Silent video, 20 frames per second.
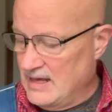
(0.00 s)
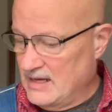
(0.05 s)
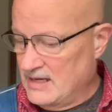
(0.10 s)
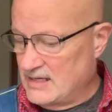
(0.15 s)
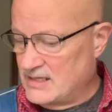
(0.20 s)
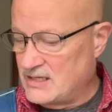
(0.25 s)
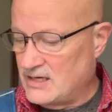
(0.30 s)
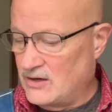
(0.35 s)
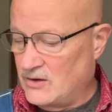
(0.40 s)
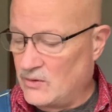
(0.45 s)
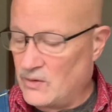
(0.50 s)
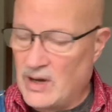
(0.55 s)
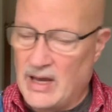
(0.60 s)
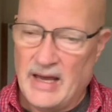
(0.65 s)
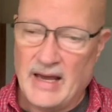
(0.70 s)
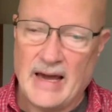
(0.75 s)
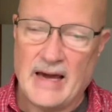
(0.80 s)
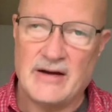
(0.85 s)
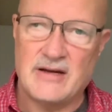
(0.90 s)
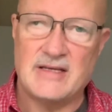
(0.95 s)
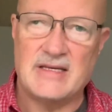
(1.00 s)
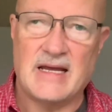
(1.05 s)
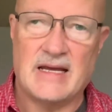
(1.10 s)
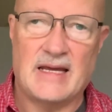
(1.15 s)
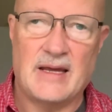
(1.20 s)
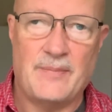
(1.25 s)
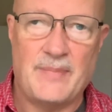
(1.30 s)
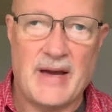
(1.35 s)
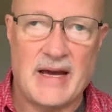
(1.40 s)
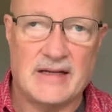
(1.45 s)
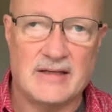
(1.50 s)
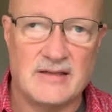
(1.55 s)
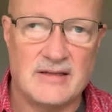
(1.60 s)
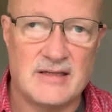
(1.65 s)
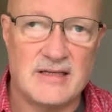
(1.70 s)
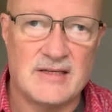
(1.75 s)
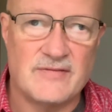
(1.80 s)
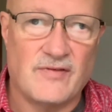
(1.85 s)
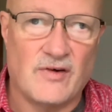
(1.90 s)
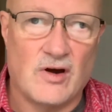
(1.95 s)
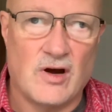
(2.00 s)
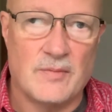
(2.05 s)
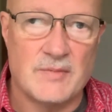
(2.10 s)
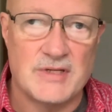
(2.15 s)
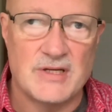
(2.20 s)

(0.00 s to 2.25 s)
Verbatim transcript: So how does that get back to this farm?